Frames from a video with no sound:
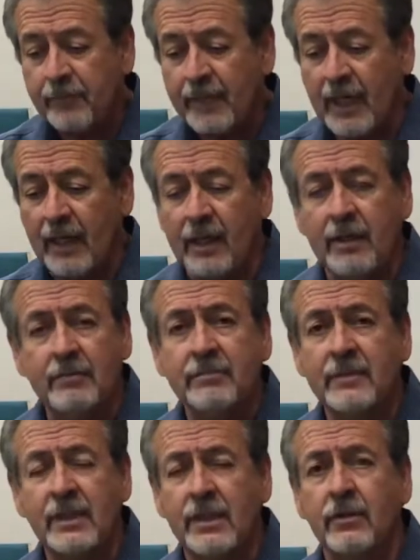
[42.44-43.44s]
Um,
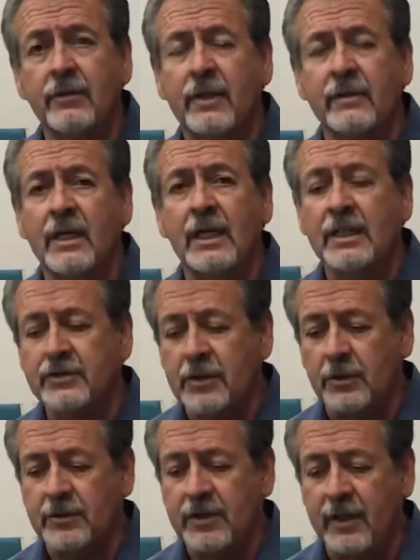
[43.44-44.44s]
you know, the, the, list
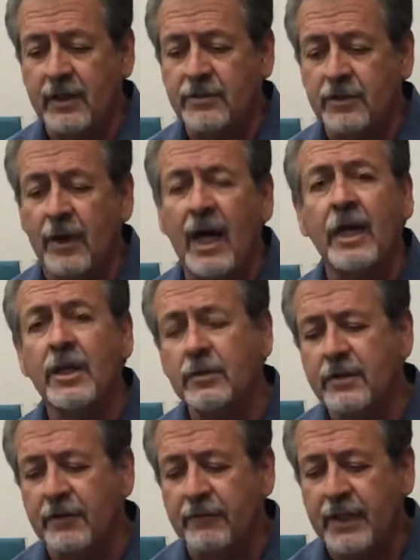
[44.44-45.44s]
goes on. So, how do you
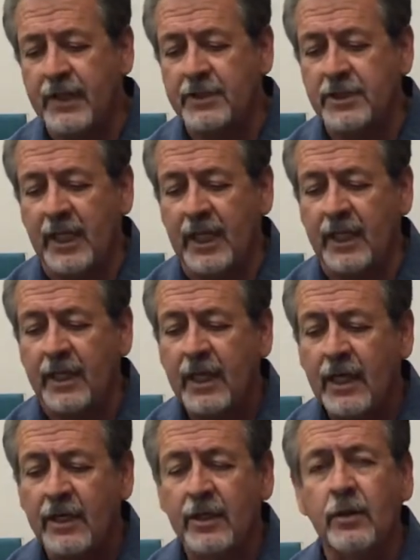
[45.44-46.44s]
defeat a giant?
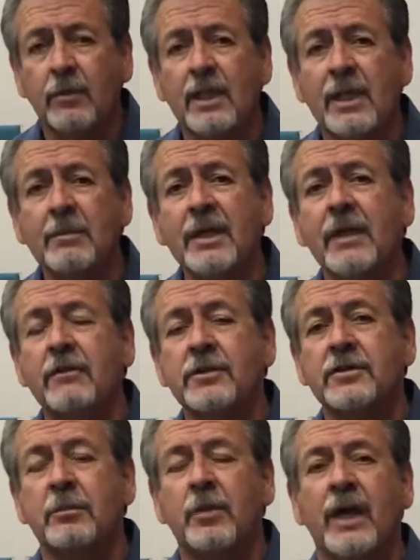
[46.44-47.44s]
You know, well, let me give you
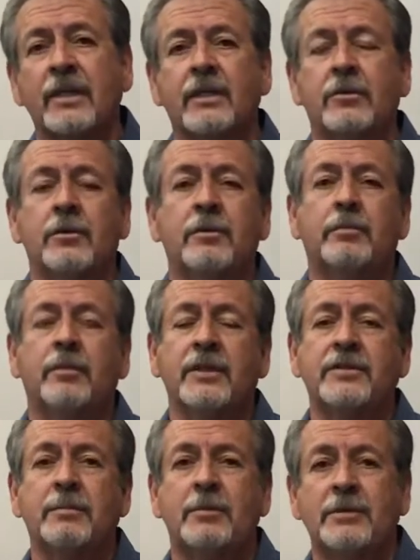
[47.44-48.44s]
some practical
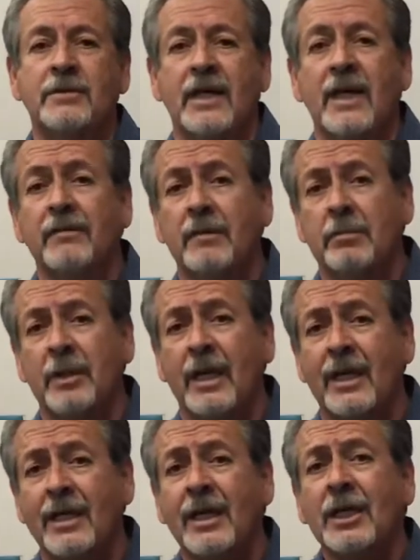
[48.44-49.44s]
principles that I've
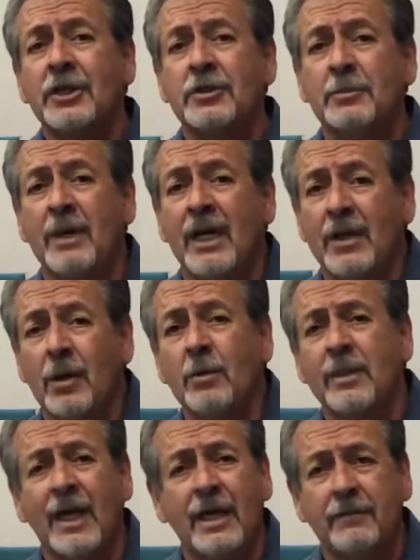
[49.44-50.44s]
applied to my own
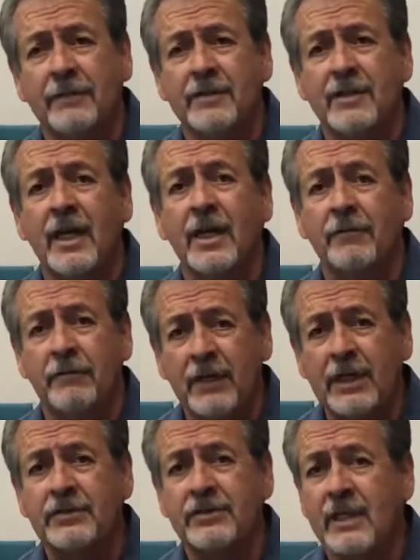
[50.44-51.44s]
life as I have
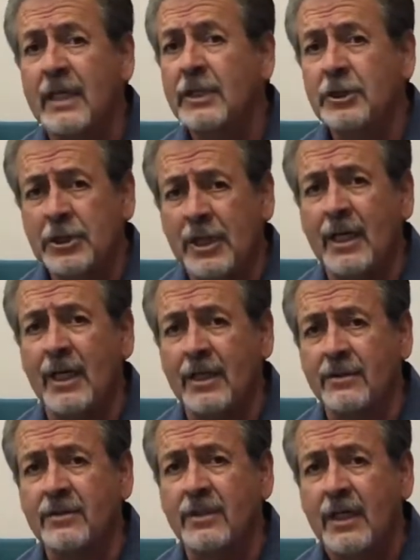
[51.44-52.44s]
faced
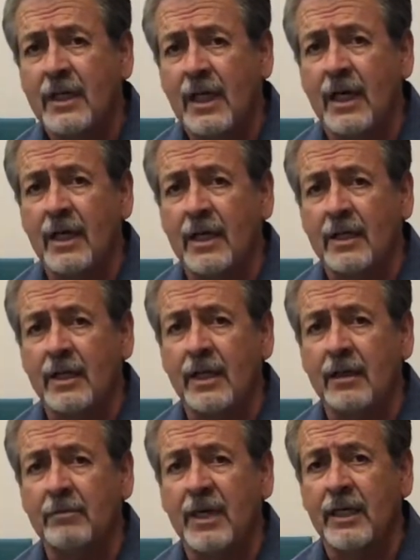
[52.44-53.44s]
giants. Uh,
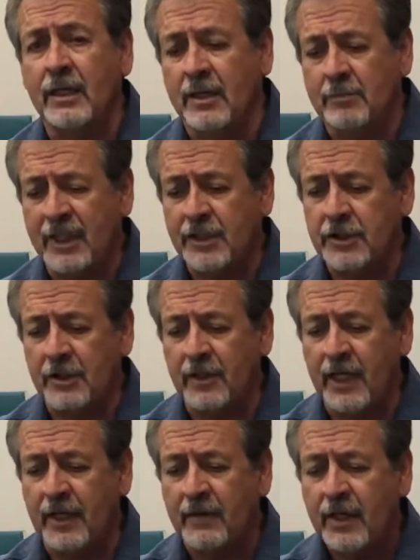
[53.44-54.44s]
in my in my
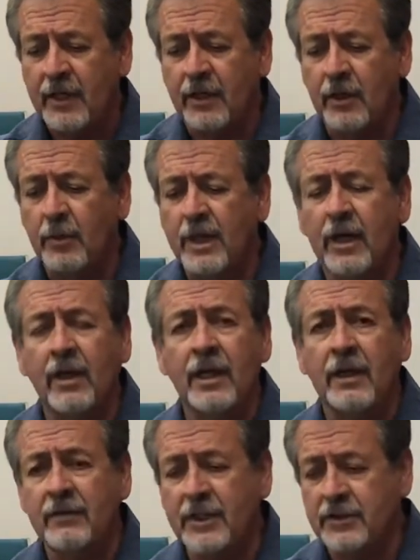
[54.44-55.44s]
journey you know we all
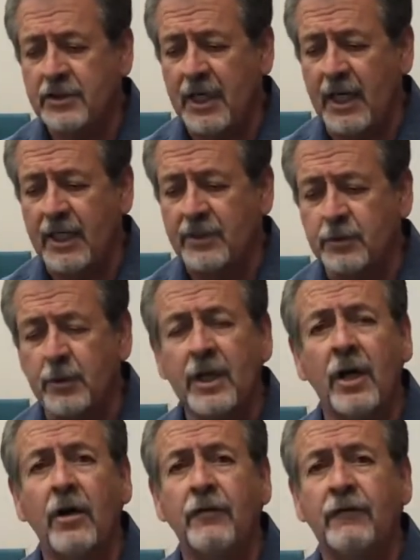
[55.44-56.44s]
have these giants we
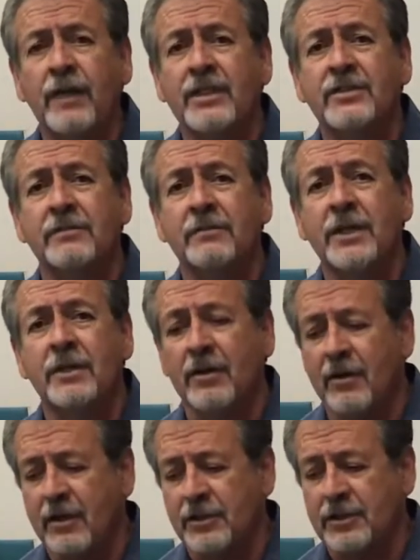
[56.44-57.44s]
all face severe
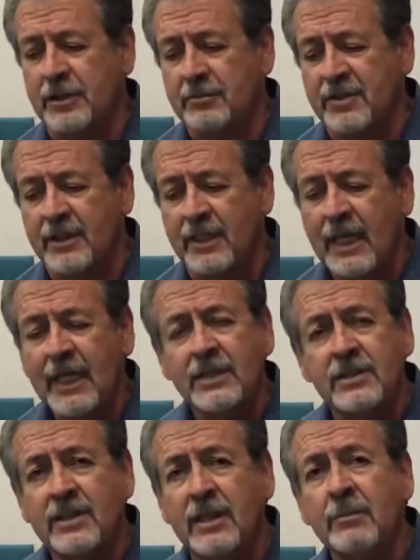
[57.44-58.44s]
hardships and
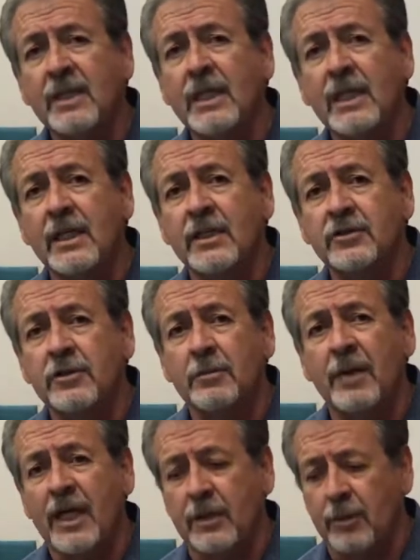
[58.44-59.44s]
seemingly
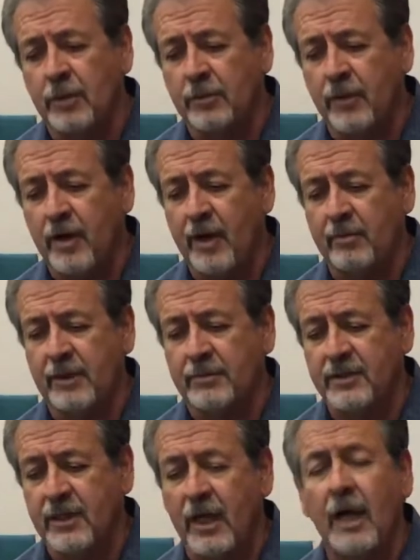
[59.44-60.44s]
insurmountable
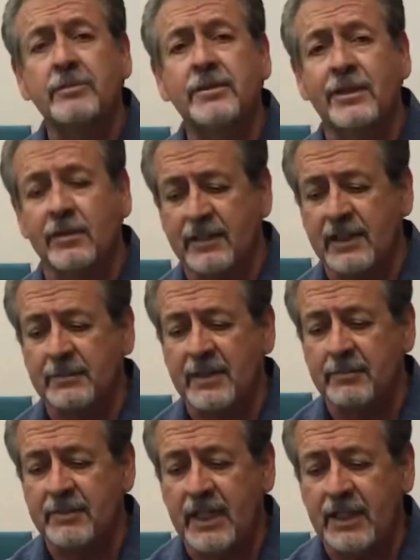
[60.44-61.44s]
problems and obstacles and
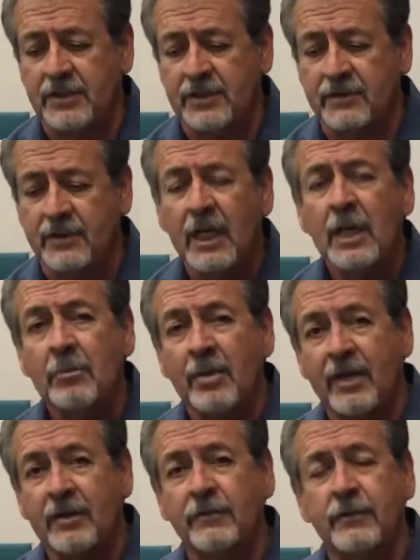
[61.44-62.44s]
temptations
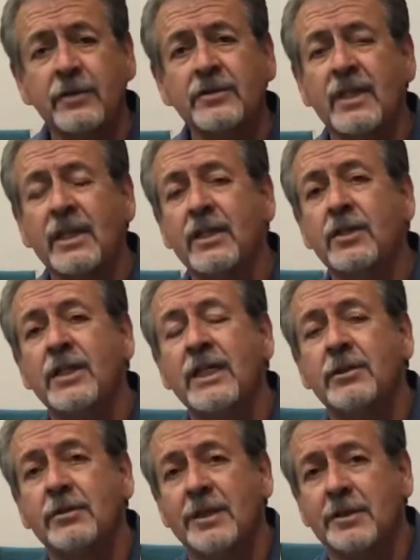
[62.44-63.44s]
but the first thing you need
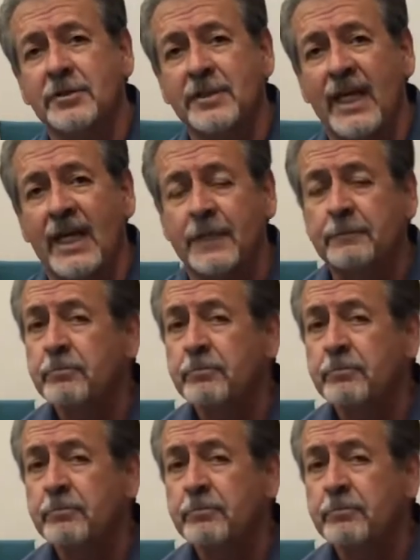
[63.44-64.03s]
to understand